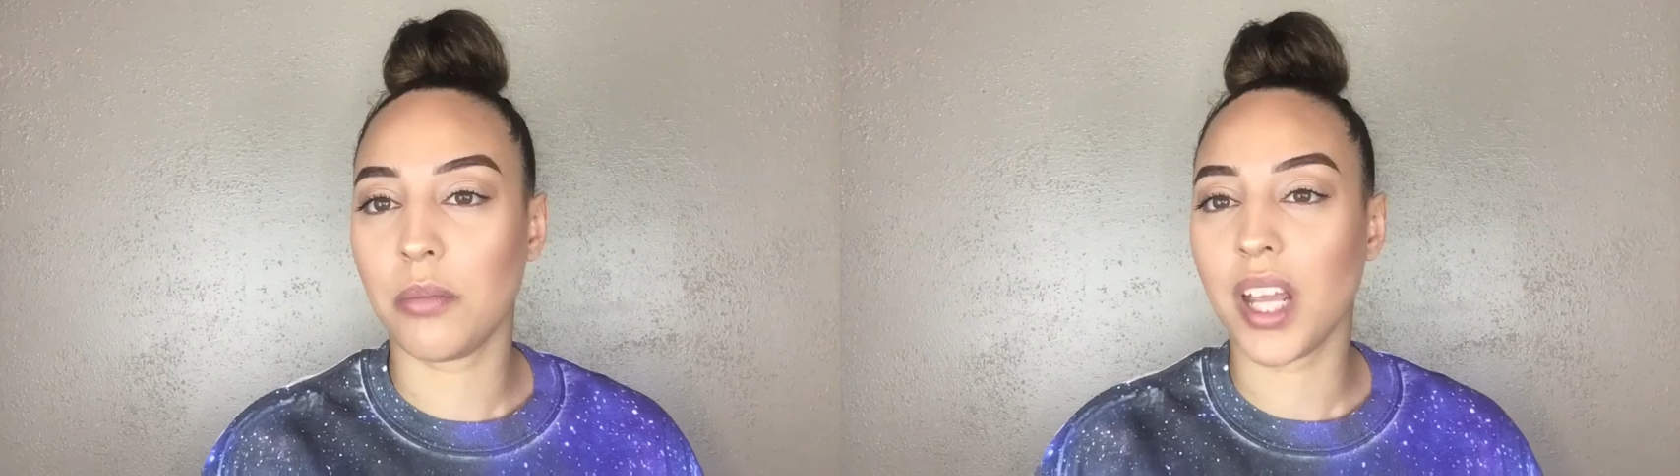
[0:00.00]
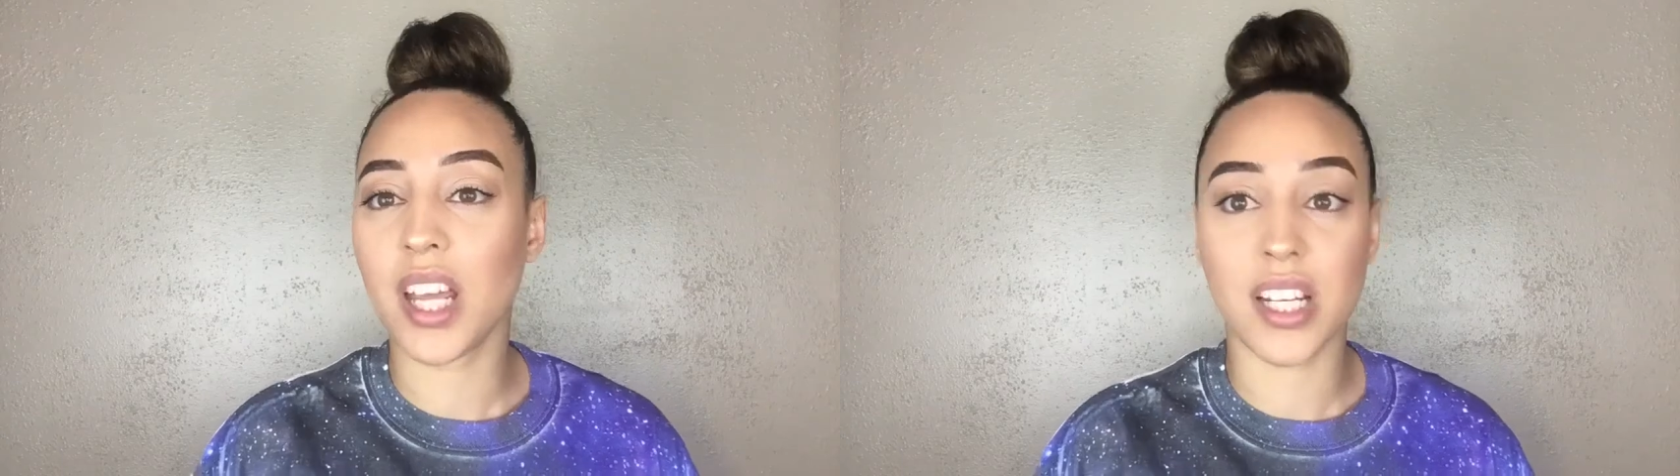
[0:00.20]

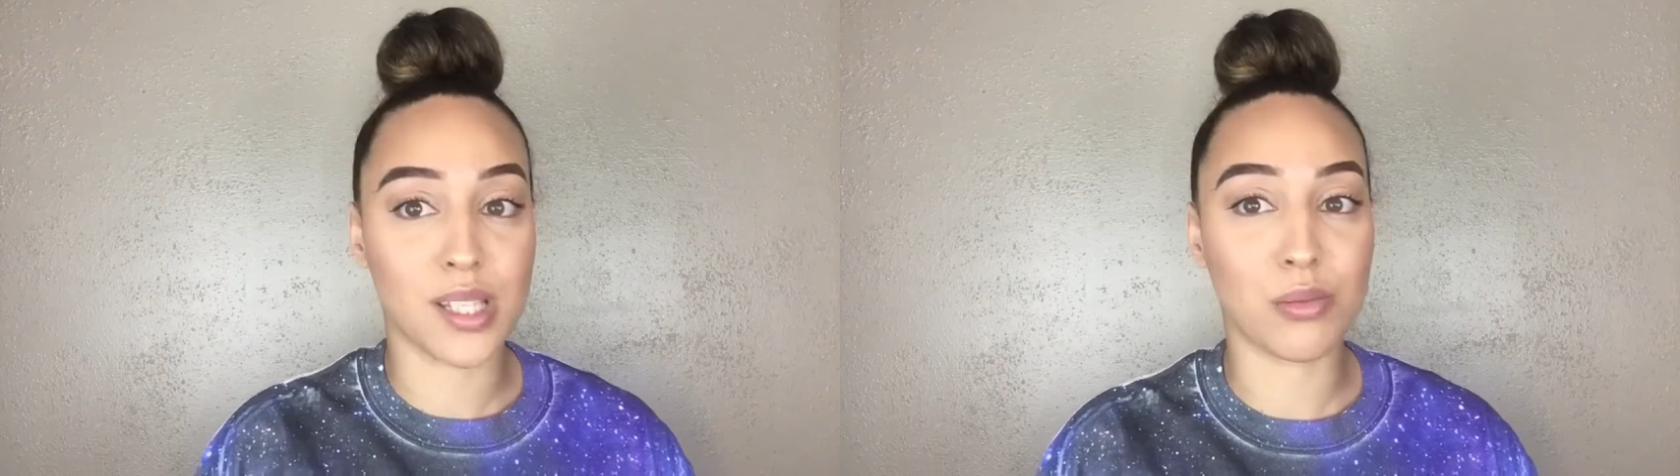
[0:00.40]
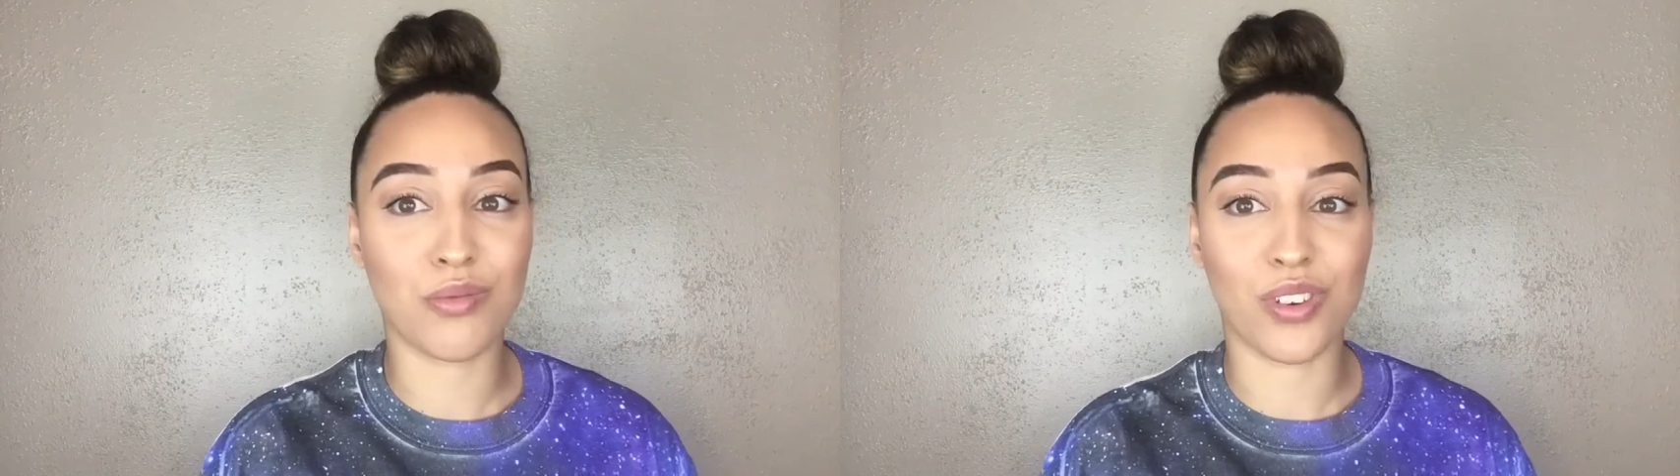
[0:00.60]
Man,
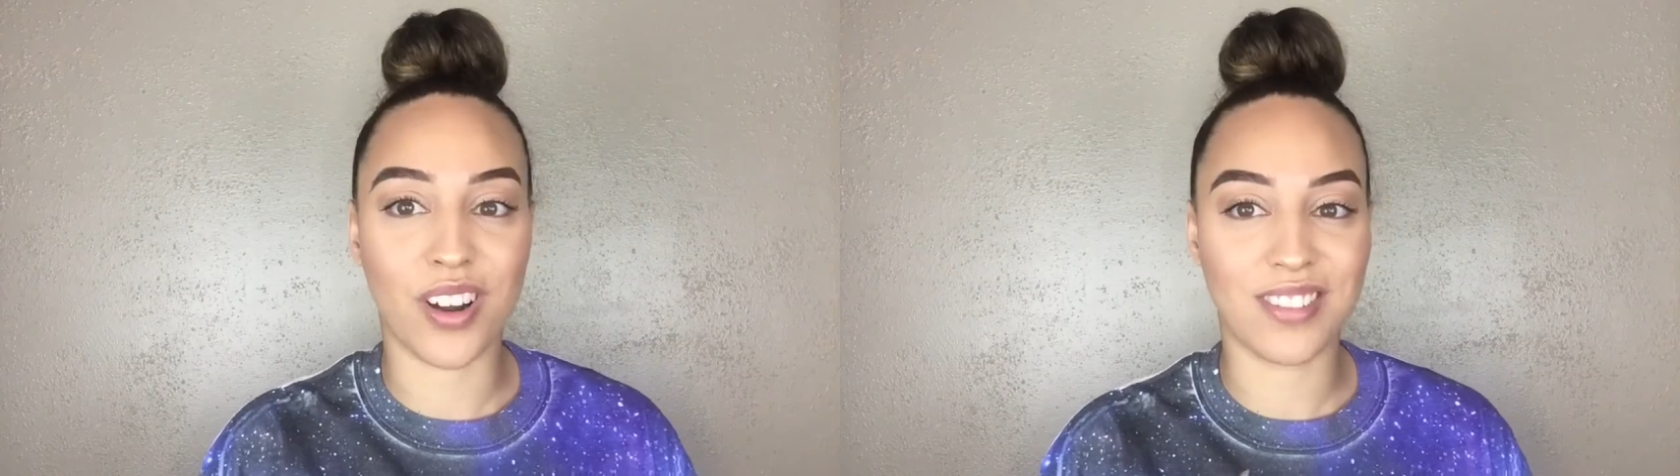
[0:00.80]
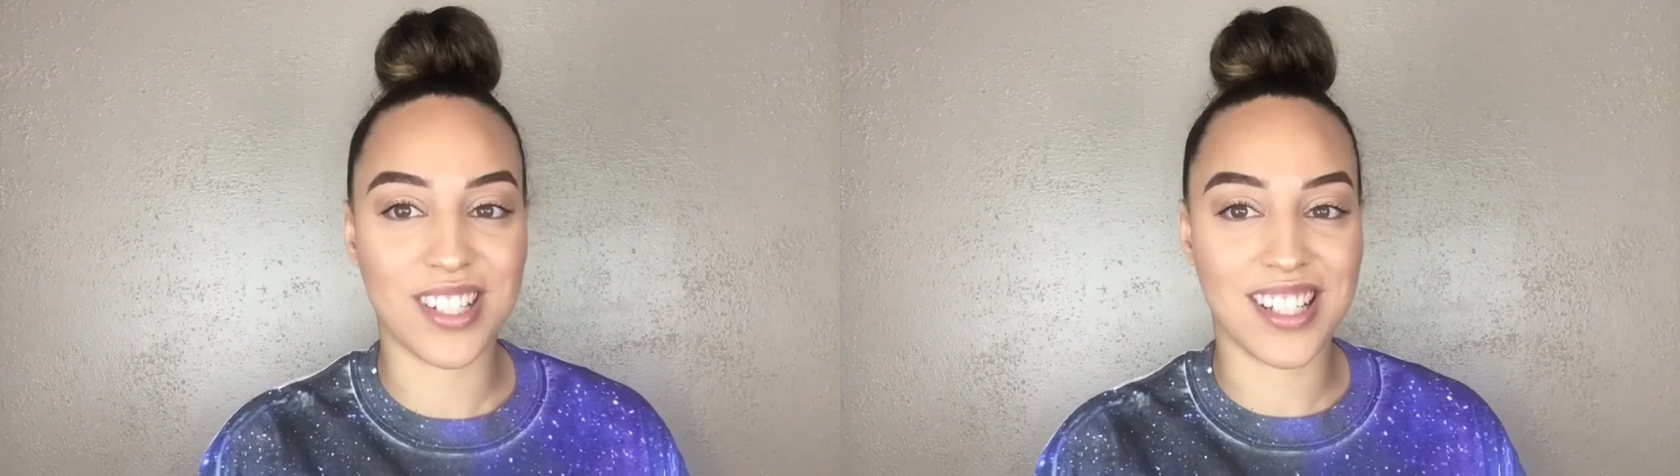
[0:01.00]
it's been
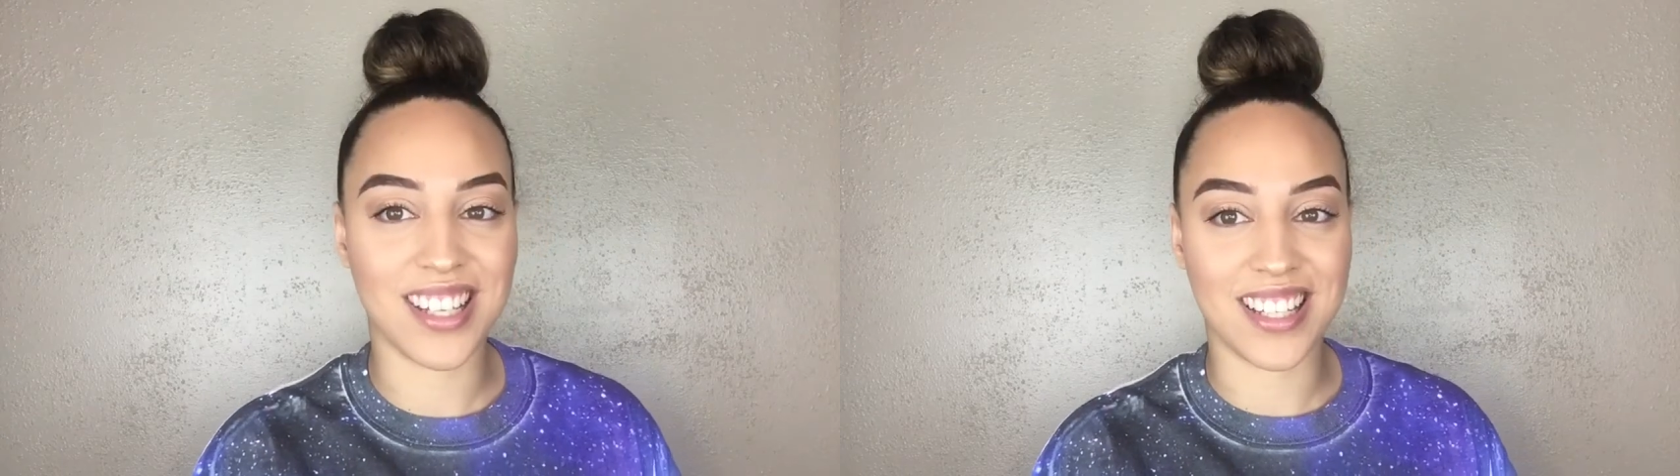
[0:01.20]
forever since